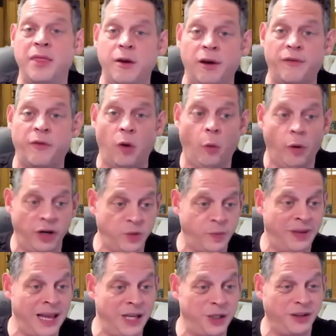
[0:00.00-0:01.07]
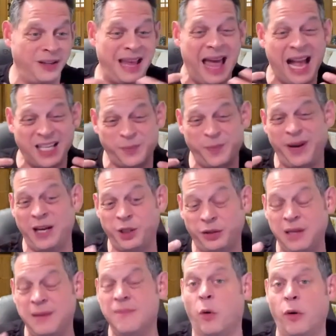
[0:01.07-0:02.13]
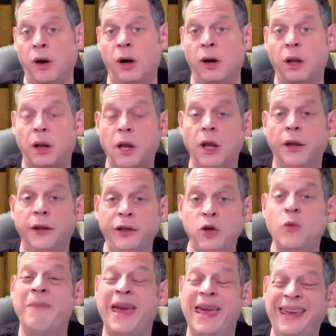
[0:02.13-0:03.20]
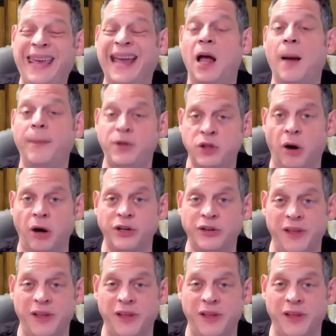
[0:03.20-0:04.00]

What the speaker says: therefore works potentially exponentially more, you may get upcharged.